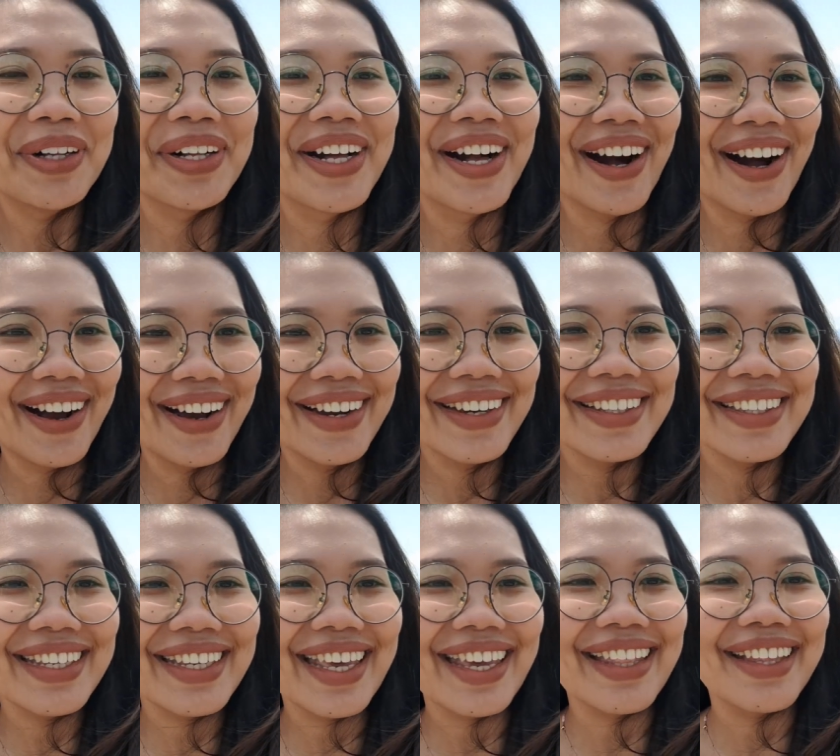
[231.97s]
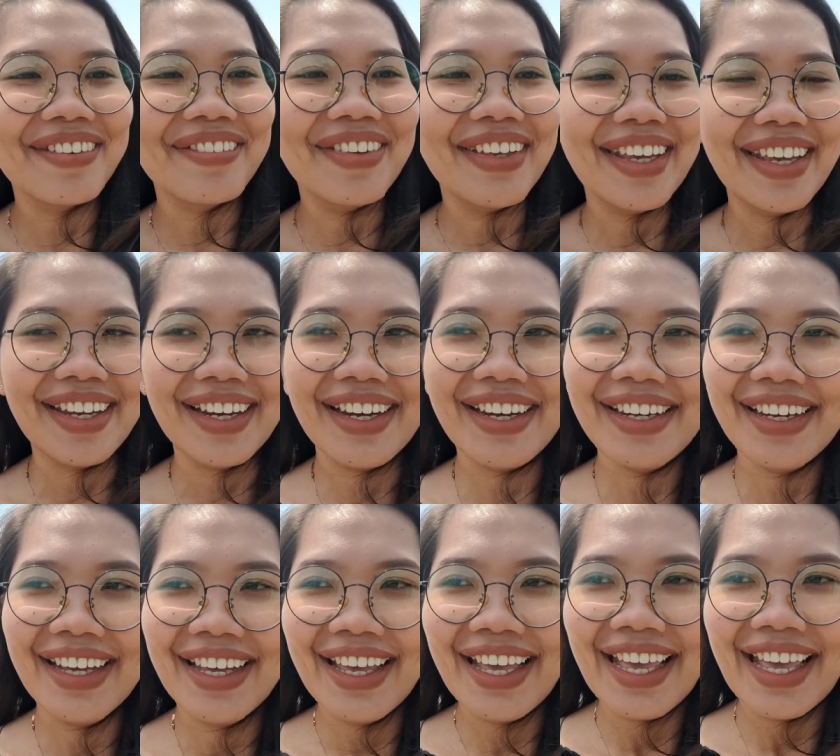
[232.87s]
car to get up here.
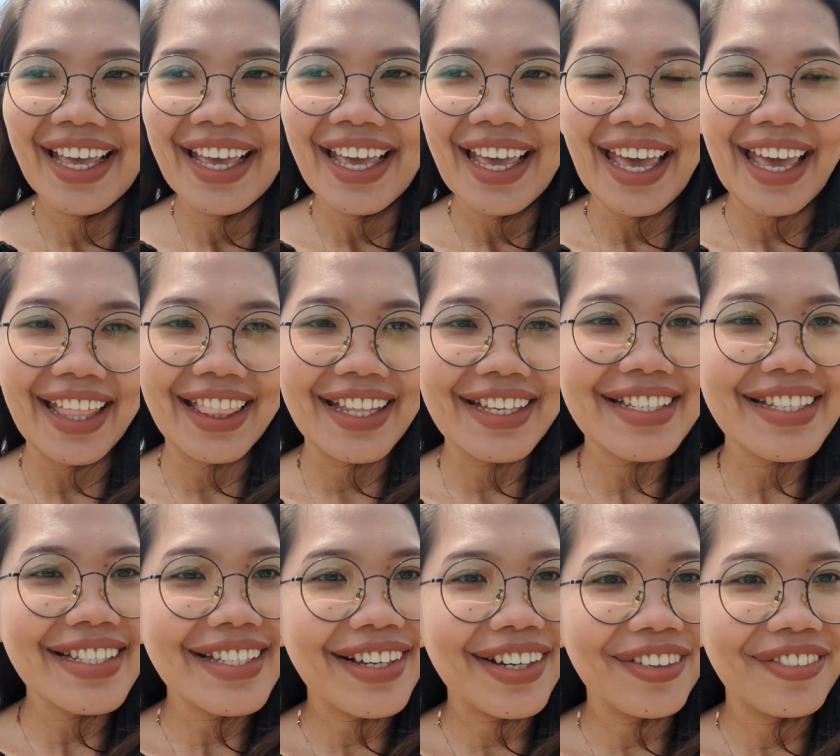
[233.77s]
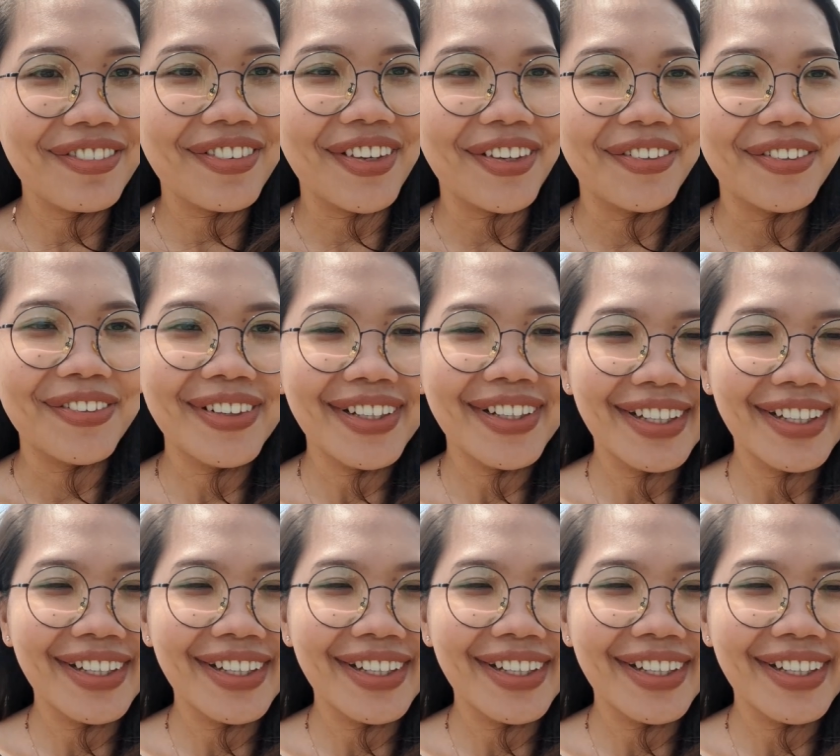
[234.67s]
And this is our view.